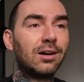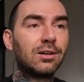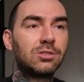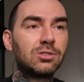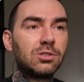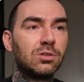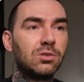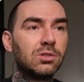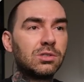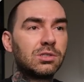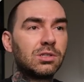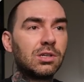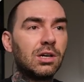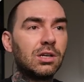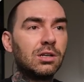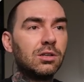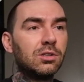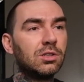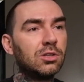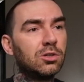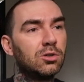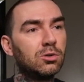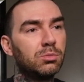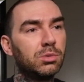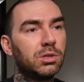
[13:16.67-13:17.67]
So it's got a
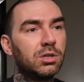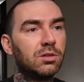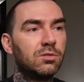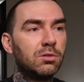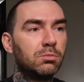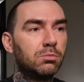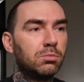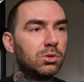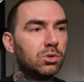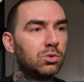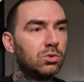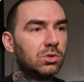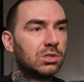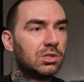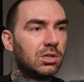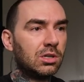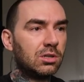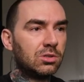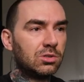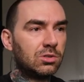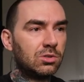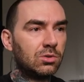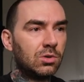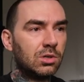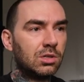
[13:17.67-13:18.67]
little bit of a blue tint
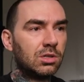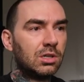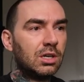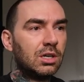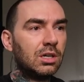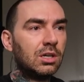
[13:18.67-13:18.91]
to it.